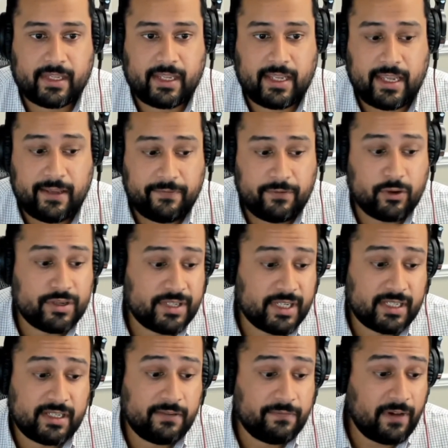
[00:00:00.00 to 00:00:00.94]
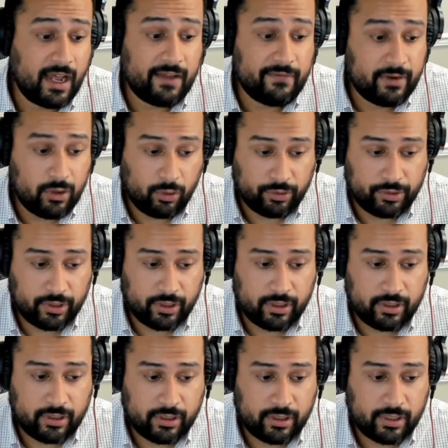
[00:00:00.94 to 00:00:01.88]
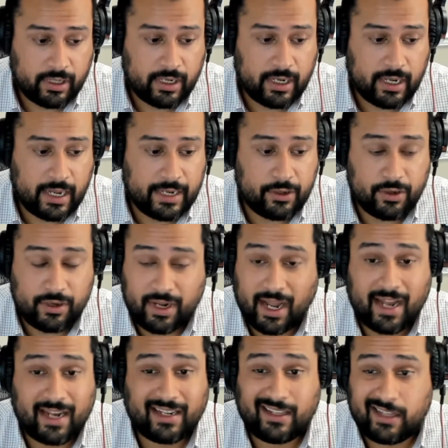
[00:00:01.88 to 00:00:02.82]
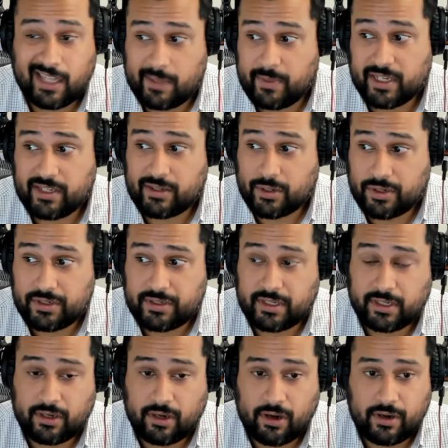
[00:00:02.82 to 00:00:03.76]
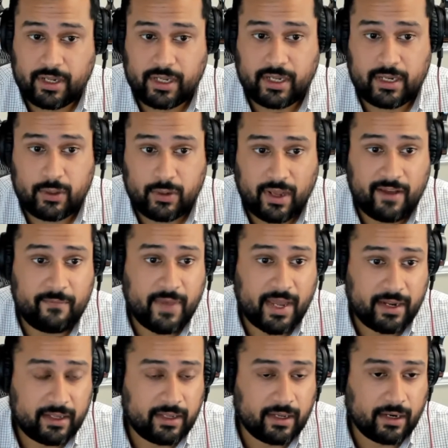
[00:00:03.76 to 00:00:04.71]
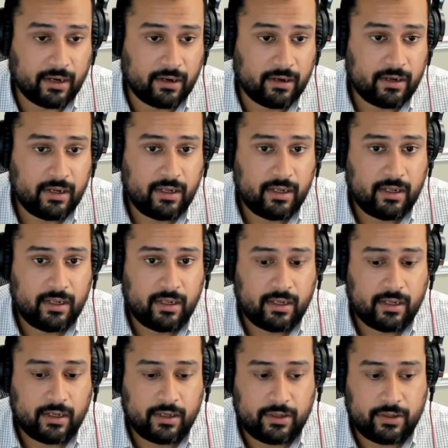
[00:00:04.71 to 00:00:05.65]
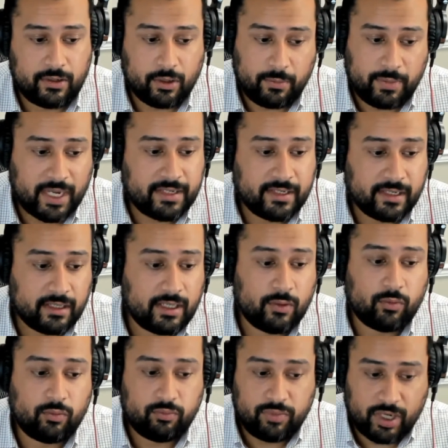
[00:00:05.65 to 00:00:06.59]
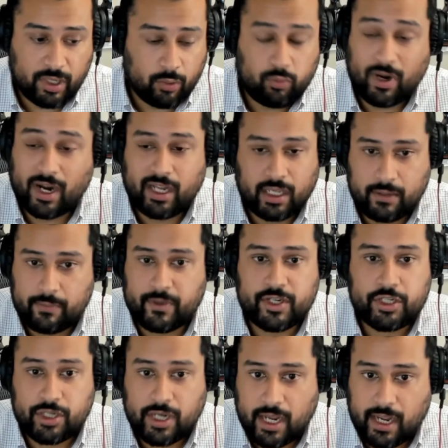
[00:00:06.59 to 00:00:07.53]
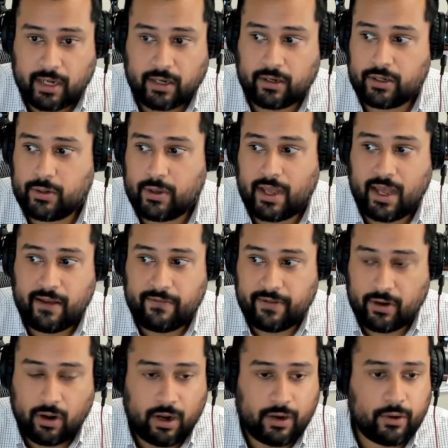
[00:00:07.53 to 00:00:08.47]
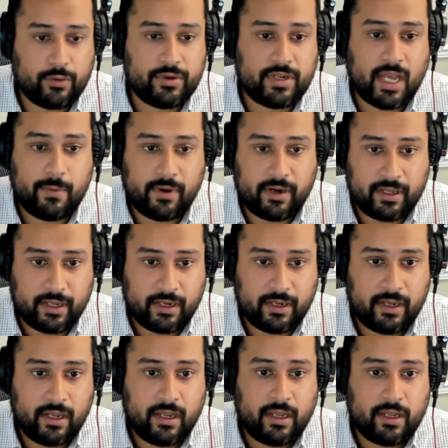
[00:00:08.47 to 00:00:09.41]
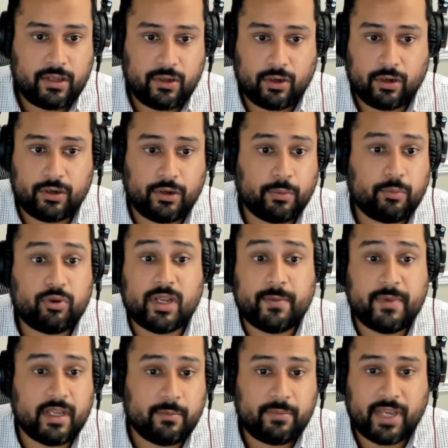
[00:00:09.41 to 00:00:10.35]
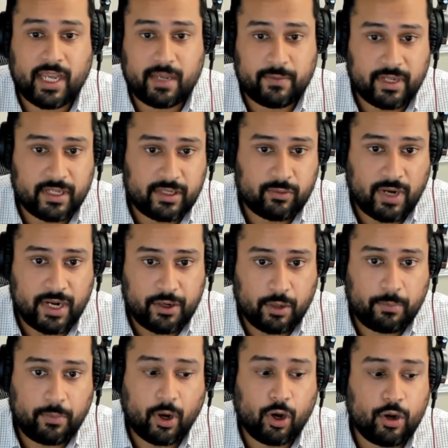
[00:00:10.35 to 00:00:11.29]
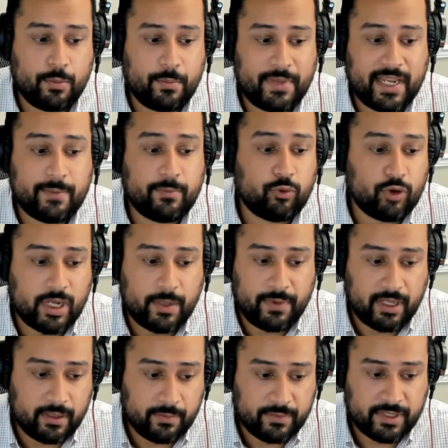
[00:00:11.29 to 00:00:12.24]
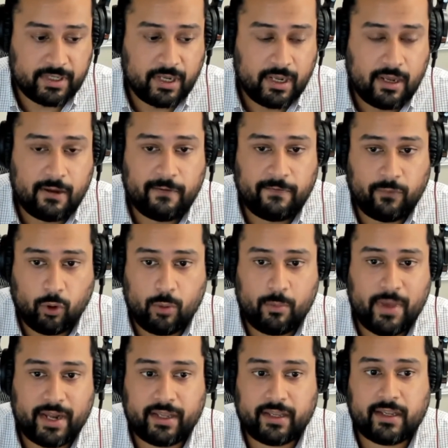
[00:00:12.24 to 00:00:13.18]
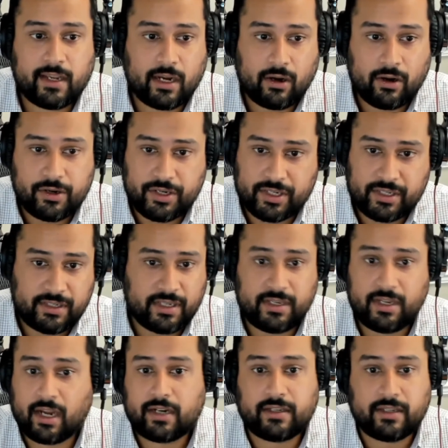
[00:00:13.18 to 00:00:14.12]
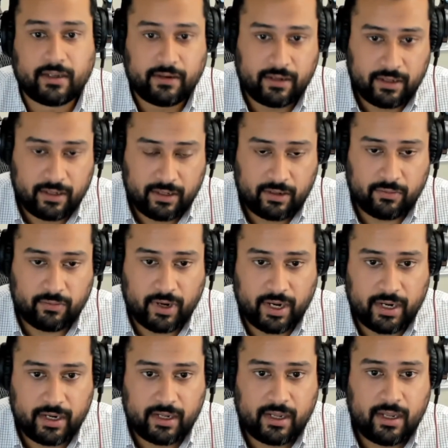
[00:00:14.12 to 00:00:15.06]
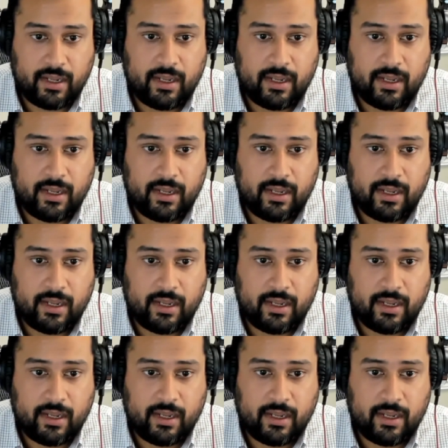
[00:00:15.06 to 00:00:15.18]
If you're 65 and older and you're not claiming Social Security and you have Medicare, you're basically, writing them a check, or you have it auto-debited your premium payments, right? Your Part B premiums for Medicare are just deducted, right?